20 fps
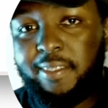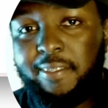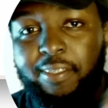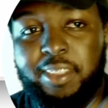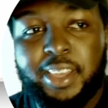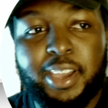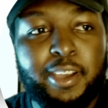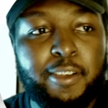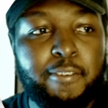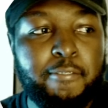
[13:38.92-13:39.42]

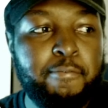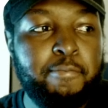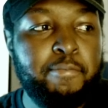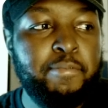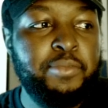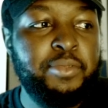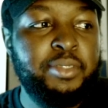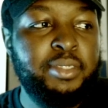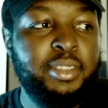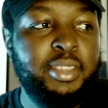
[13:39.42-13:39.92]
that
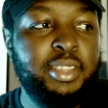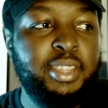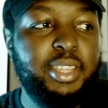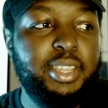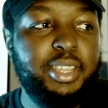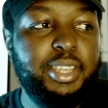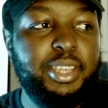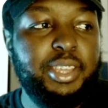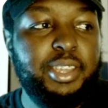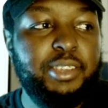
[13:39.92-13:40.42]

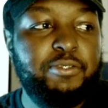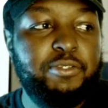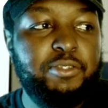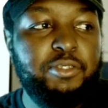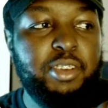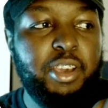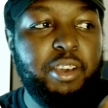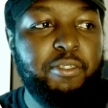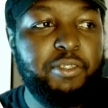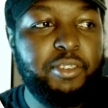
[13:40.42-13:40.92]
if
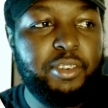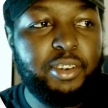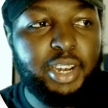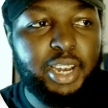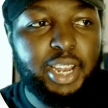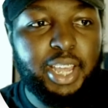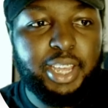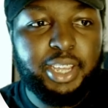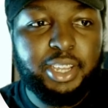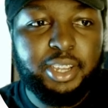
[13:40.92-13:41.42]
you
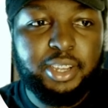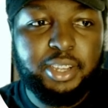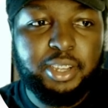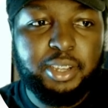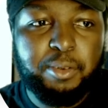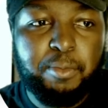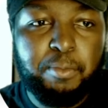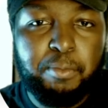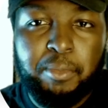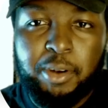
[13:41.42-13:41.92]
haven't like
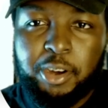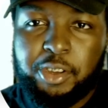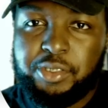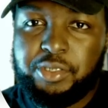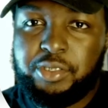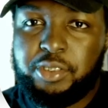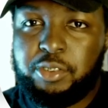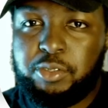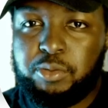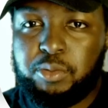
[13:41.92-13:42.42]

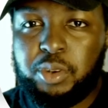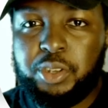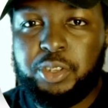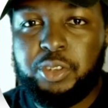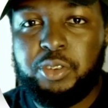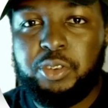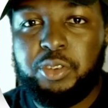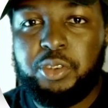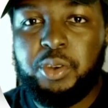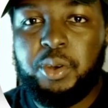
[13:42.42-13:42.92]
mastered what
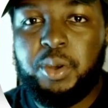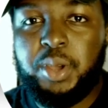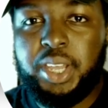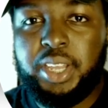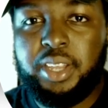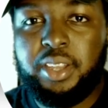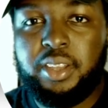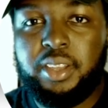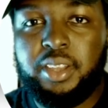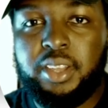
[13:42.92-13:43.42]
you're
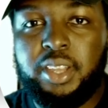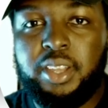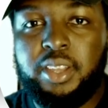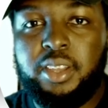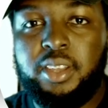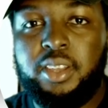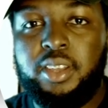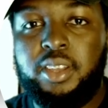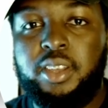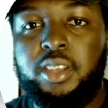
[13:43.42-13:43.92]
doing,
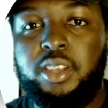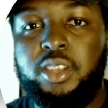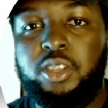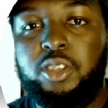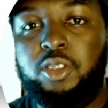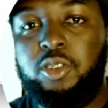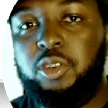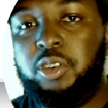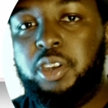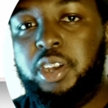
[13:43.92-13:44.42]

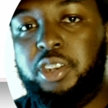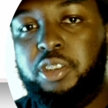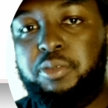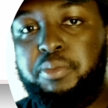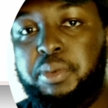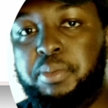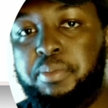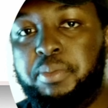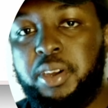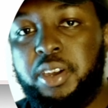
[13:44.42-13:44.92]
you're going to
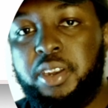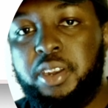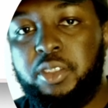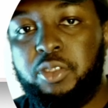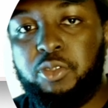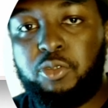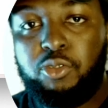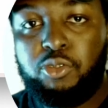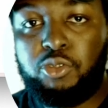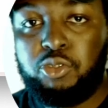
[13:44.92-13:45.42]
be burning
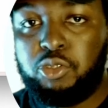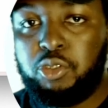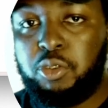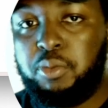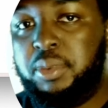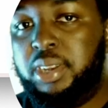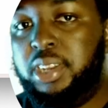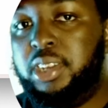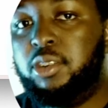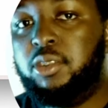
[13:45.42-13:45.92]
through so
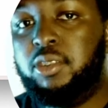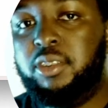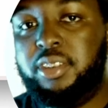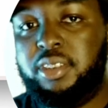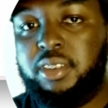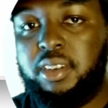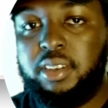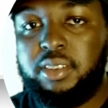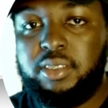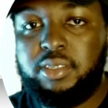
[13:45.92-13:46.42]
many
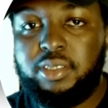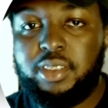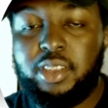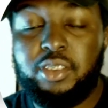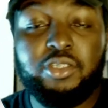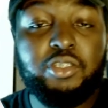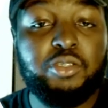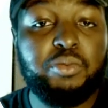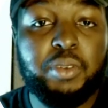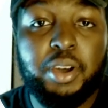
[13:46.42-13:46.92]
contacts.
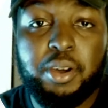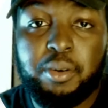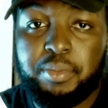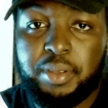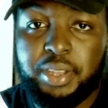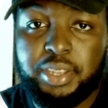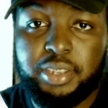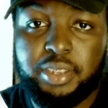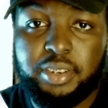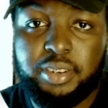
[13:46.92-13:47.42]
That's just my
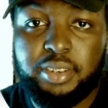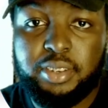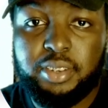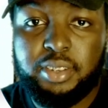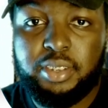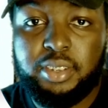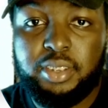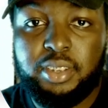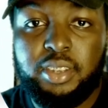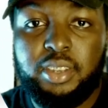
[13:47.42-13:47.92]
opinion.
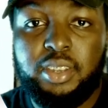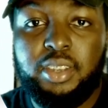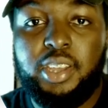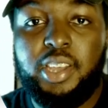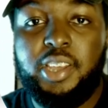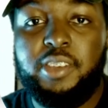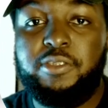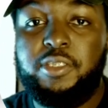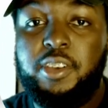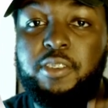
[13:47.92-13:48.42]

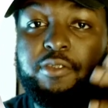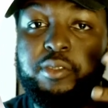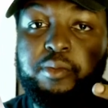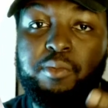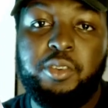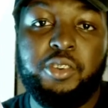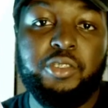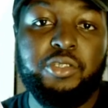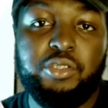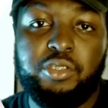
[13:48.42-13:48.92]
If you haven't
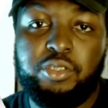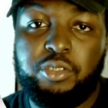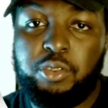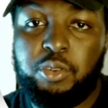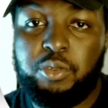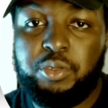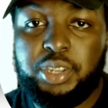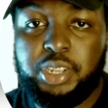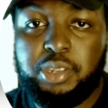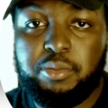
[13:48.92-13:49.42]
mastered
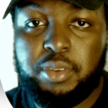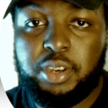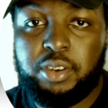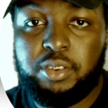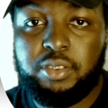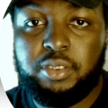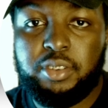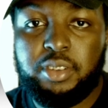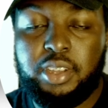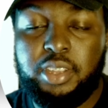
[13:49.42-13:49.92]
cold
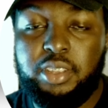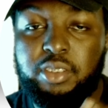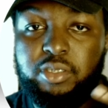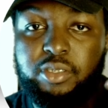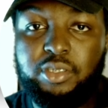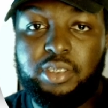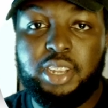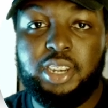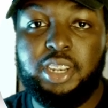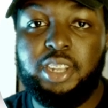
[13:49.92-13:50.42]
email and you're
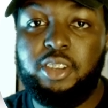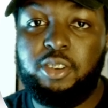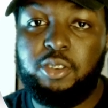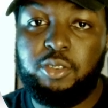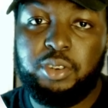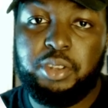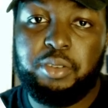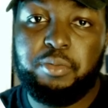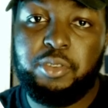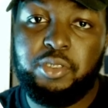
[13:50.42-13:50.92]
sending
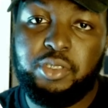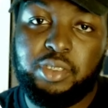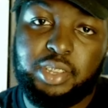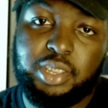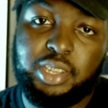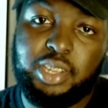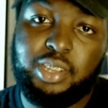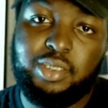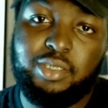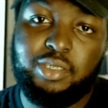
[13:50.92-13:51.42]
cold emails like
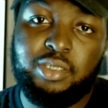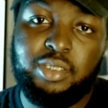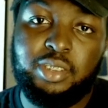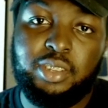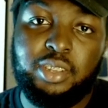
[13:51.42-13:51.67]
this,